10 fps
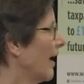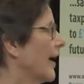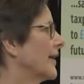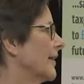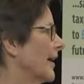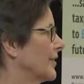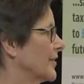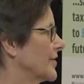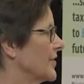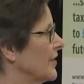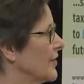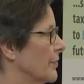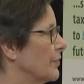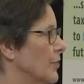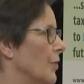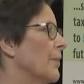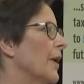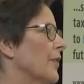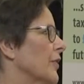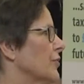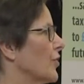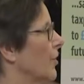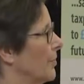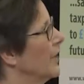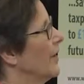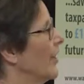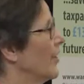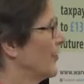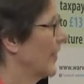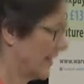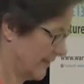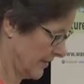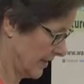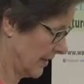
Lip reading: I'd like to see us, at the top of that